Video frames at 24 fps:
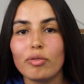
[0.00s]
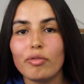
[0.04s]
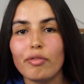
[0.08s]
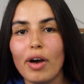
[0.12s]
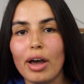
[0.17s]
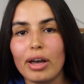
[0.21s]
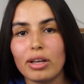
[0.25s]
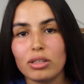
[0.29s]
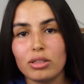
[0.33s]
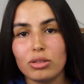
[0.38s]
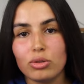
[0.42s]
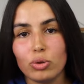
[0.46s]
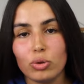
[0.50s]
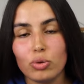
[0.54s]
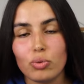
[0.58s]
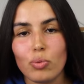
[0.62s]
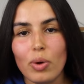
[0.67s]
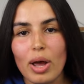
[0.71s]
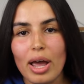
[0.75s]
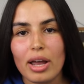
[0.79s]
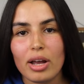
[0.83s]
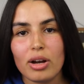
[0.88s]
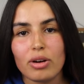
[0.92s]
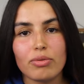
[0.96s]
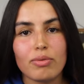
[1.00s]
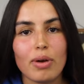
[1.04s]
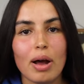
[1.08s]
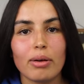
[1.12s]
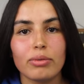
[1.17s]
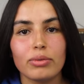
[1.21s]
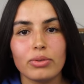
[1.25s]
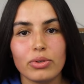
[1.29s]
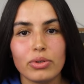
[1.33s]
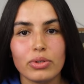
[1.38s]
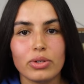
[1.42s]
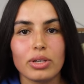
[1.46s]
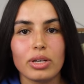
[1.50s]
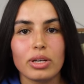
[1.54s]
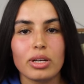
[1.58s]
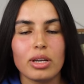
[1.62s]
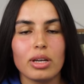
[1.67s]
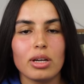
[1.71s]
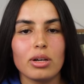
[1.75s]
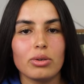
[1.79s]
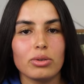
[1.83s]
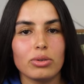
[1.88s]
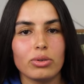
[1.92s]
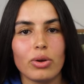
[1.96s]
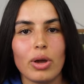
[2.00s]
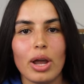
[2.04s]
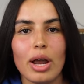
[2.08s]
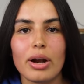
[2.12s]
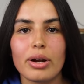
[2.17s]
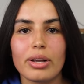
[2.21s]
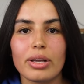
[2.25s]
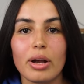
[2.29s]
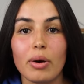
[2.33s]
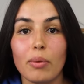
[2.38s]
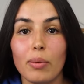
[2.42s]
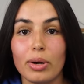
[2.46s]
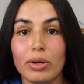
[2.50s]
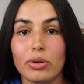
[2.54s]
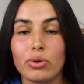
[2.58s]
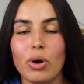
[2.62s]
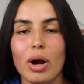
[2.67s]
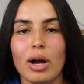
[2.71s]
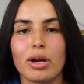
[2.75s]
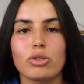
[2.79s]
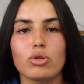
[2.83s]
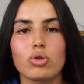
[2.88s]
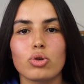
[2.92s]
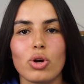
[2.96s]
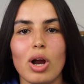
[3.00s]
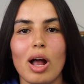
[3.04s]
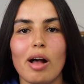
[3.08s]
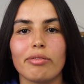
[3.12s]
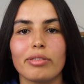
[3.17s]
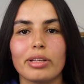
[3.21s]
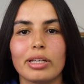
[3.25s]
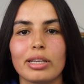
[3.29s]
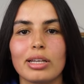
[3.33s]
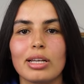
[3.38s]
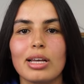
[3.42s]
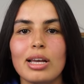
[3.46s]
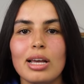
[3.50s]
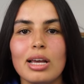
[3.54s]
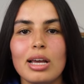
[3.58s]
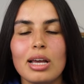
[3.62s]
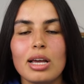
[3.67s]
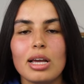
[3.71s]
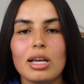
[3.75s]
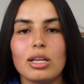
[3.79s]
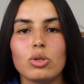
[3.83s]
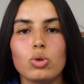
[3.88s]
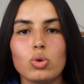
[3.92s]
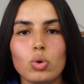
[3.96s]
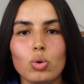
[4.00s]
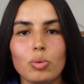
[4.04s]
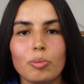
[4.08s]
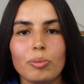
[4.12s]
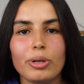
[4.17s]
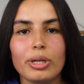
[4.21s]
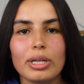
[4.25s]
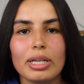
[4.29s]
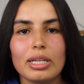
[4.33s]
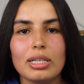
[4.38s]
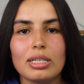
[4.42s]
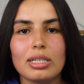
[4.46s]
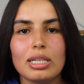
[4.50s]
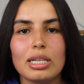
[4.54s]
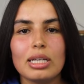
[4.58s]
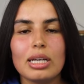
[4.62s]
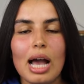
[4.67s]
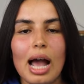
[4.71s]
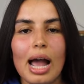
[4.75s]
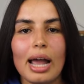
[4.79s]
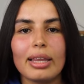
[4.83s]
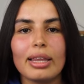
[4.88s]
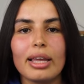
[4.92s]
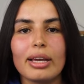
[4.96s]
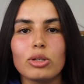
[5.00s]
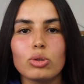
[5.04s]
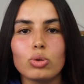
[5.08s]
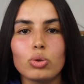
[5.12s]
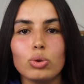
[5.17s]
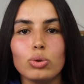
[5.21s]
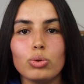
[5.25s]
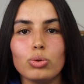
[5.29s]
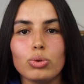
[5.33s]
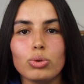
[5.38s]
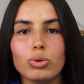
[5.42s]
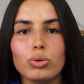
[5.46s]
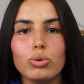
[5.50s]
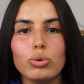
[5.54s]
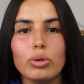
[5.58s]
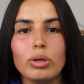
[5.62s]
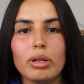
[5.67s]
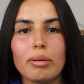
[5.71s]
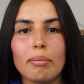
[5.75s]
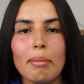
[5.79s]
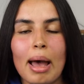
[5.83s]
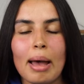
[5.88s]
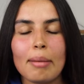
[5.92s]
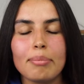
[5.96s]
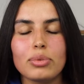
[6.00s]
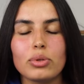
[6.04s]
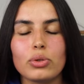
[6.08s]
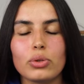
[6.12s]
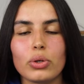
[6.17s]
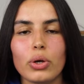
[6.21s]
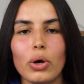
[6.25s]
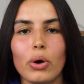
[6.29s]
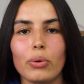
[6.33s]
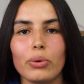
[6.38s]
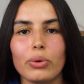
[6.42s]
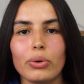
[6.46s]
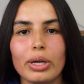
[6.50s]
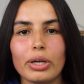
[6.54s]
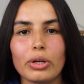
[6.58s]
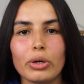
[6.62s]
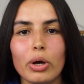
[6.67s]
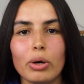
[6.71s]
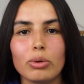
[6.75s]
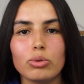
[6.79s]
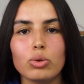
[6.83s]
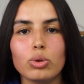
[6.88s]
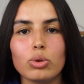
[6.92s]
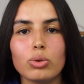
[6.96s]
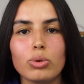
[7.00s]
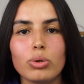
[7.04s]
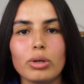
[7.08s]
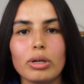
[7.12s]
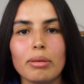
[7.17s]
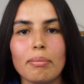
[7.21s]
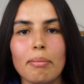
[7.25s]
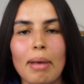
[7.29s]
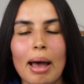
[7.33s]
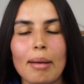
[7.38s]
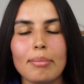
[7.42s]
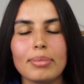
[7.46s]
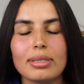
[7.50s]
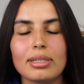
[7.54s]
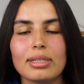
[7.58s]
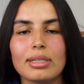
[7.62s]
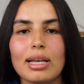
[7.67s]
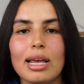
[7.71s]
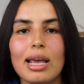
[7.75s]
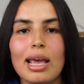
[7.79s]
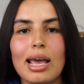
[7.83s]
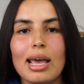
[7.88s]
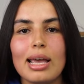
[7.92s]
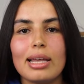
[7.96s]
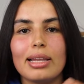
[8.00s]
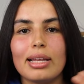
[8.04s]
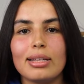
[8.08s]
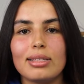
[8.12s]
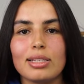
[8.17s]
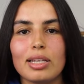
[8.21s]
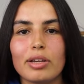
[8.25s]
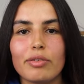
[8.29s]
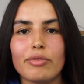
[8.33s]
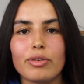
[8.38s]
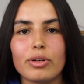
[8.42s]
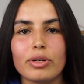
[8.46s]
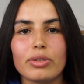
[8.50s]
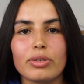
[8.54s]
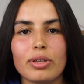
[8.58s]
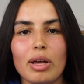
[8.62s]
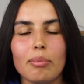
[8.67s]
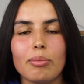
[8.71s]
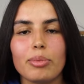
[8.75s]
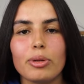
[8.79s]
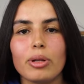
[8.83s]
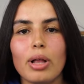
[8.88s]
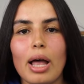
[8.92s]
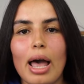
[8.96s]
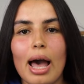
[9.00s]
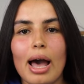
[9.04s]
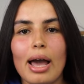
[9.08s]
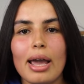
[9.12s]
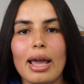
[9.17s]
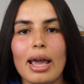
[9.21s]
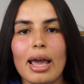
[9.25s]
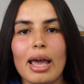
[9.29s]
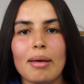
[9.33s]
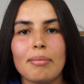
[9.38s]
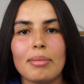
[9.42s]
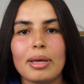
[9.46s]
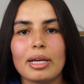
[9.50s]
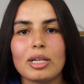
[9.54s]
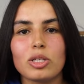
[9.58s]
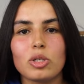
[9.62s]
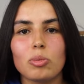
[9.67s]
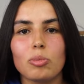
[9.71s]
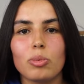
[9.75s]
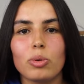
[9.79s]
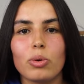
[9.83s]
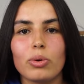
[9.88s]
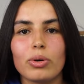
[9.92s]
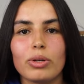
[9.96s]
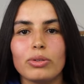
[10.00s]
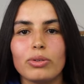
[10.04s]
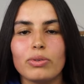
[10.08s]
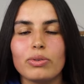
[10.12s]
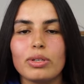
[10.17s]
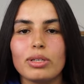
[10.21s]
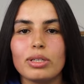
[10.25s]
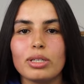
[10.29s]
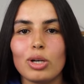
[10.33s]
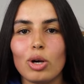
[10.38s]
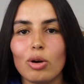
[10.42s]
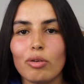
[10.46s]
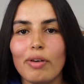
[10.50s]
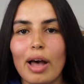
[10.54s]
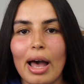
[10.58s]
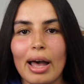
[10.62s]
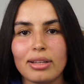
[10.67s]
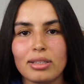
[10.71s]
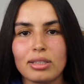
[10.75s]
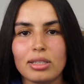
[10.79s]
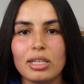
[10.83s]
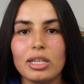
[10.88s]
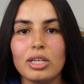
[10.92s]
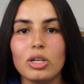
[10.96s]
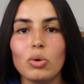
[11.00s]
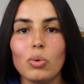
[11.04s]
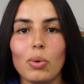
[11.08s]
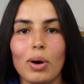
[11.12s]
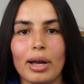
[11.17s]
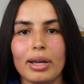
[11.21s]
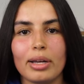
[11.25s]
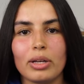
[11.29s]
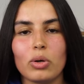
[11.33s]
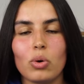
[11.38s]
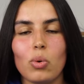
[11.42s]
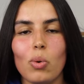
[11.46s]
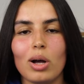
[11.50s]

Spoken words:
to find your way around the city or the area where you are traveling. It's super easy. I like to use Google Maps, so you can go to Google Maps. Let's say, for example, I am exploring the city of Antigua in